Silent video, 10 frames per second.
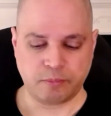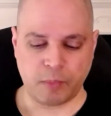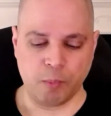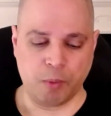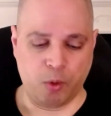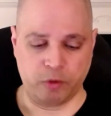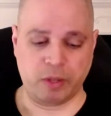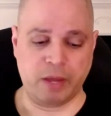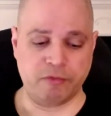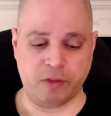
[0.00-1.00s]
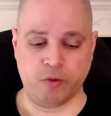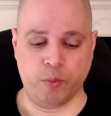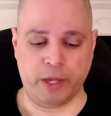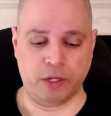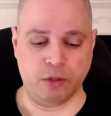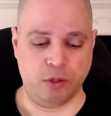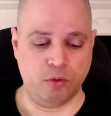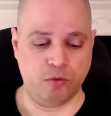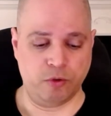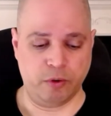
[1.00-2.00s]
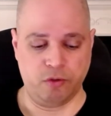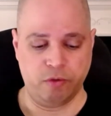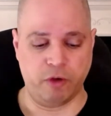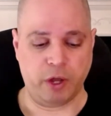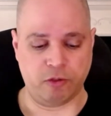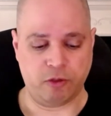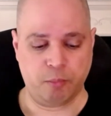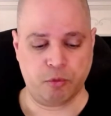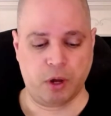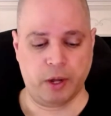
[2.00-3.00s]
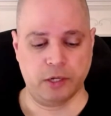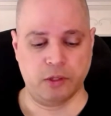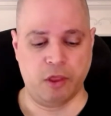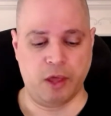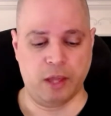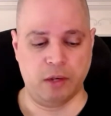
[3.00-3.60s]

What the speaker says: But what's left as a regular user is you've got some product that